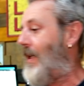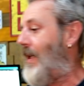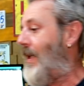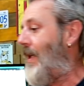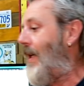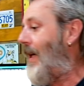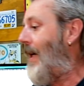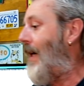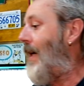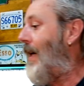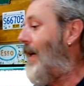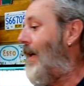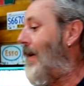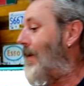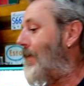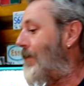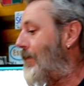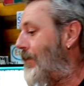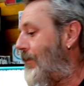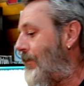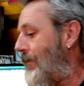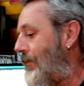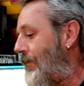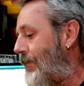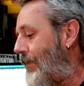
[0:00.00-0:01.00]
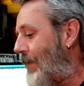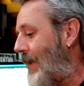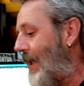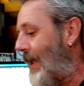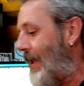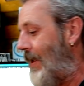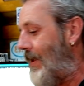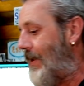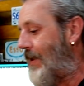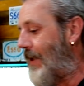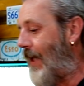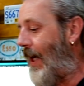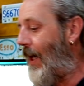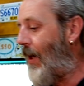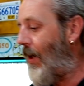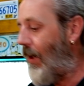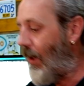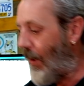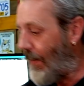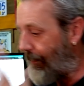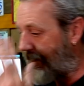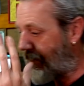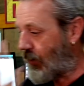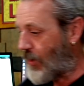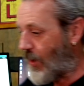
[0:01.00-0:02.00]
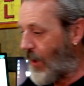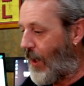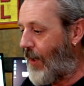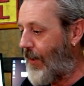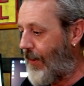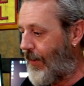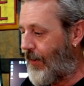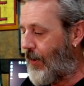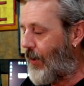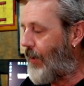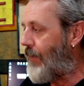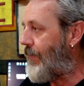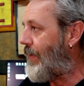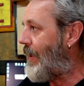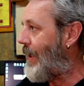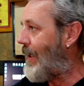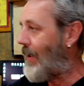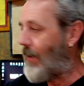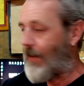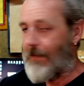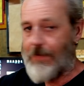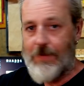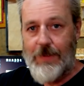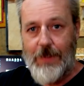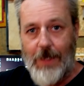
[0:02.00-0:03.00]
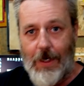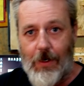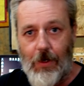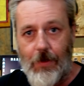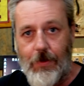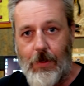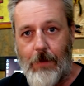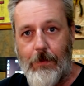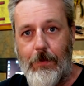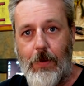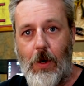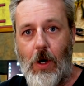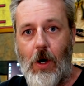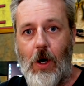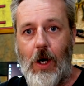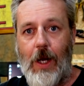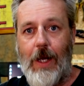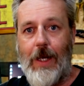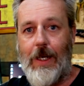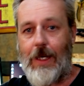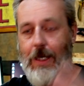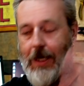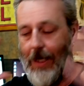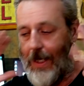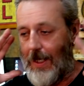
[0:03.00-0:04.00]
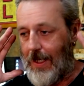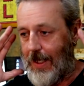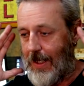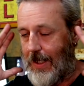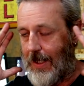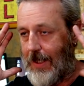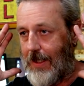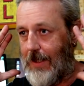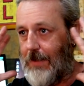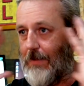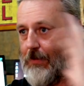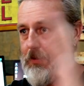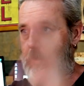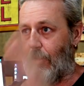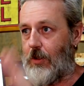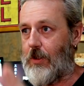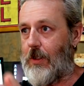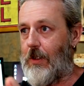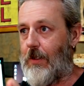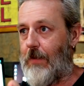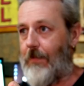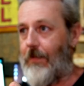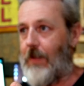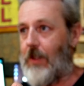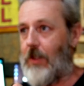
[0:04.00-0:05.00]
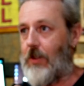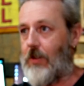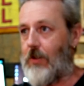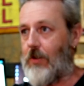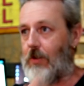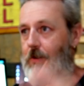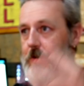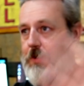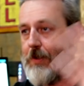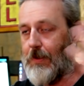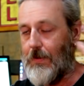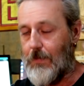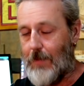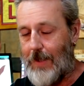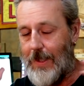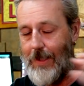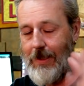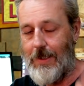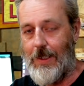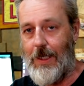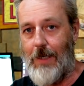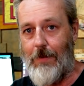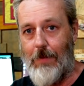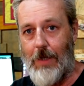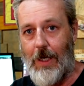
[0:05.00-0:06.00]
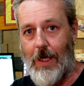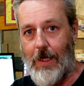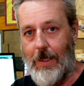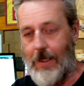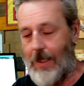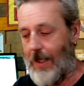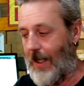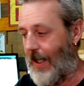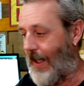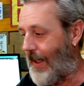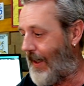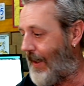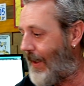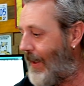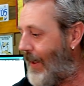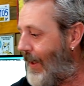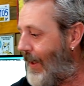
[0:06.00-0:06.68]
So I've tried it on there. I've sat on the bike and looked at the visuals and went, yep, okay.